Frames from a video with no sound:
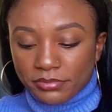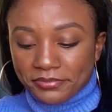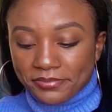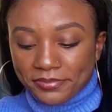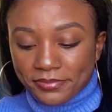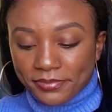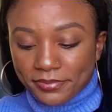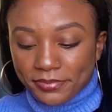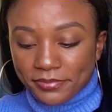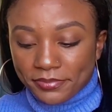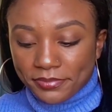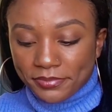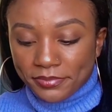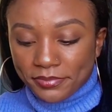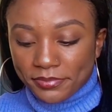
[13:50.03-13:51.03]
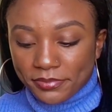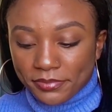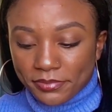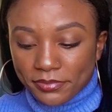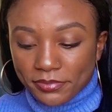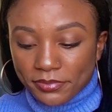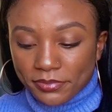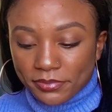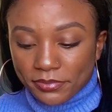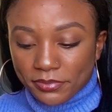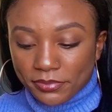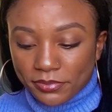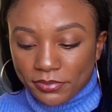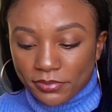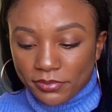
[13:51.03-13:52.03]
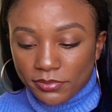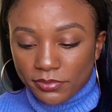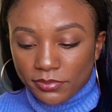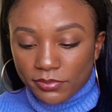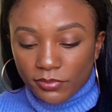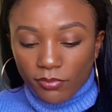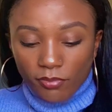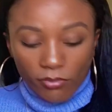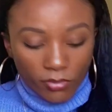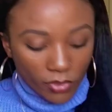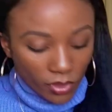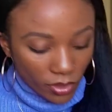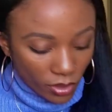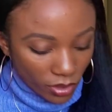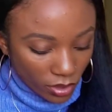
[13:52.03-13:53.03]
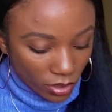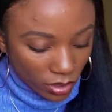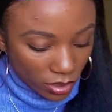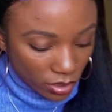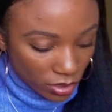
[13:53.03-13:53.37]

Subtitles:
(silence)